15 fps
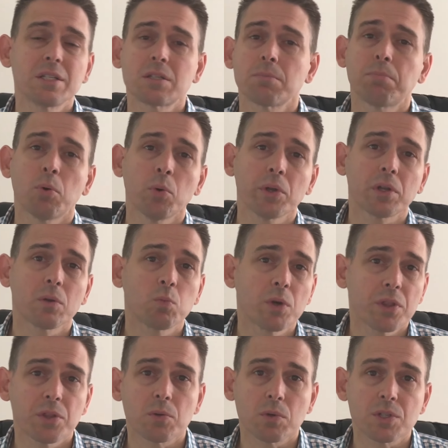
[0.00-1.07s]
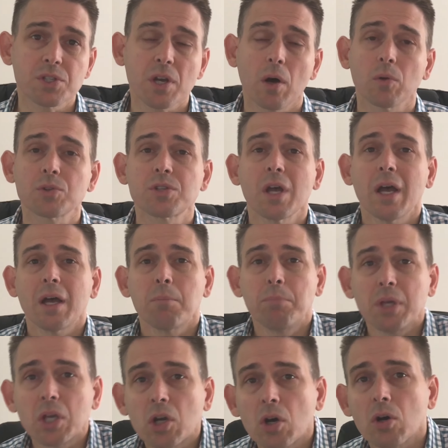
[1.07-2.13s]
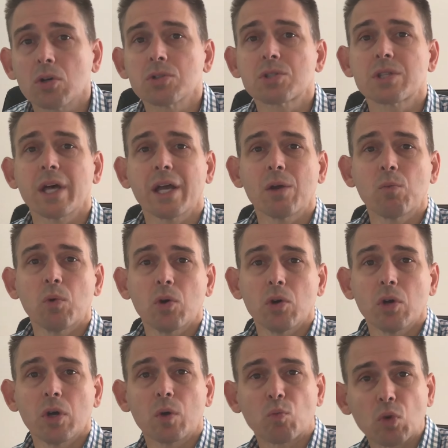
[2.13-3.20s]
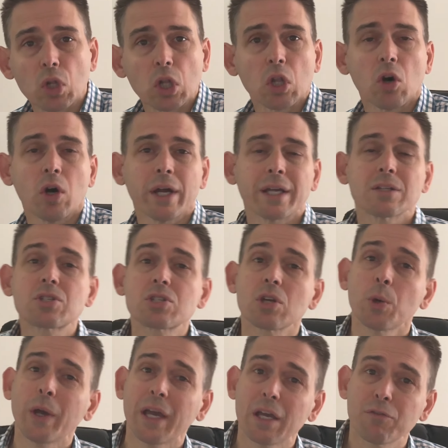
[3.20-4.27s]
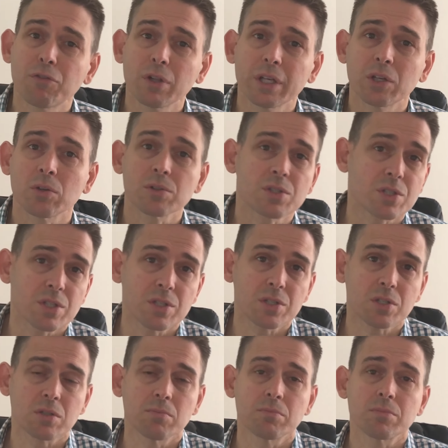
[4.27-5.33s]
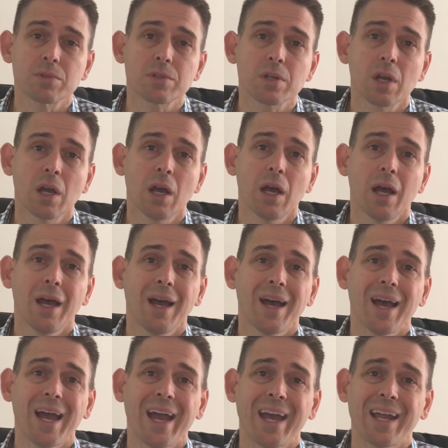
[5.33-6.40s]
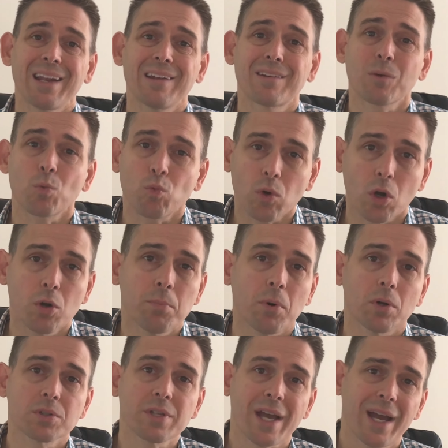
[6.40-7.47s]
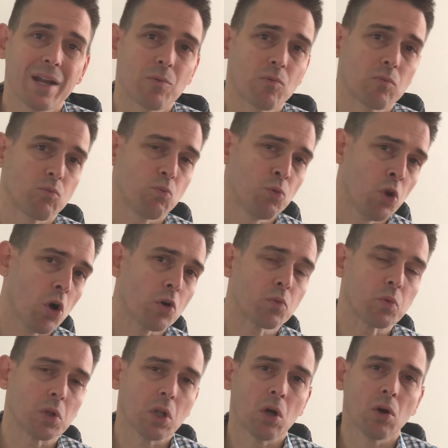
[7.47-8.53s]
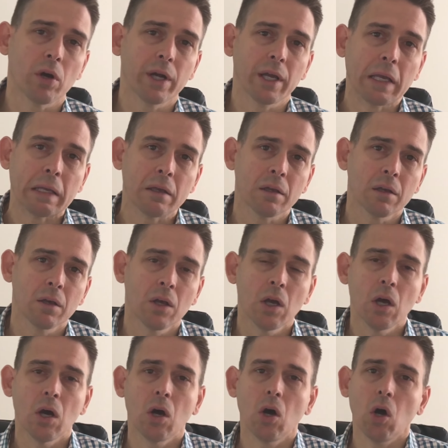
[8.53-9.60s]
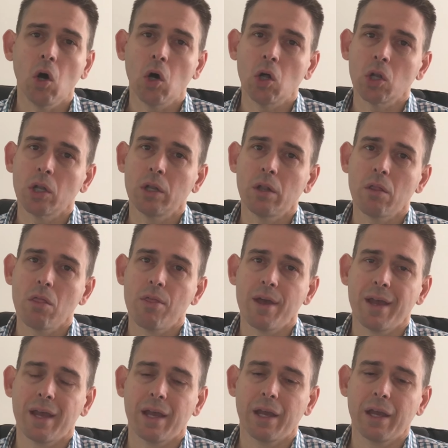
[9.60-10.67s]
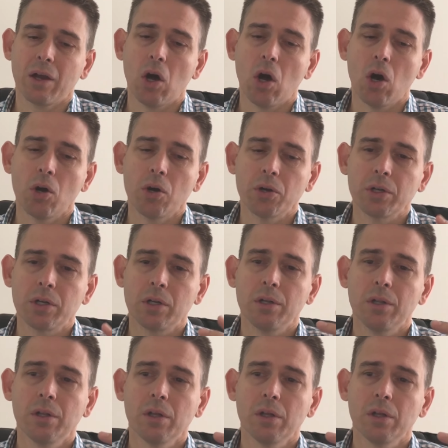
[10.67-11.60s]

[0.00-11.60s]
disappointed with the results because they were relying so heavily on systems and robots and not relying on their own